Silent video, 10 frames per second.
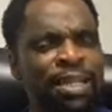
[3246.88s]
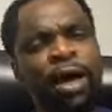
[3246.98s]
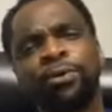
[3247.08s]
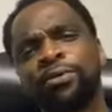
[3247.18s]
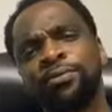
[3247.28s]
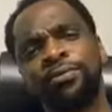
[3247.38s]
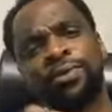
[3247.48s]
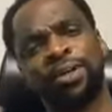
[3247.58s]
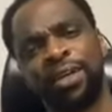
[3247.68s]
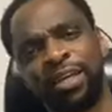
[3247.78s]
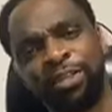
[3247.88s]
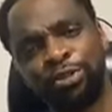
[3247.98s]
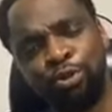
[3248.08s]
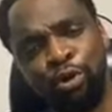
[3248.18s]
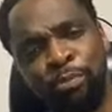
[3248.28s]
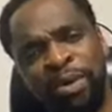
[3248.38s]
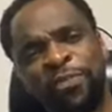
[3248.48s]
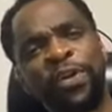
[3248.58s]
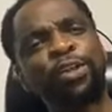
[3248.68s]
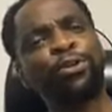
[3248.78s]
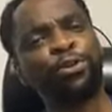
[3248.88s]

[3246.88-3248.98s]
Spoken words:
Now, so my fellow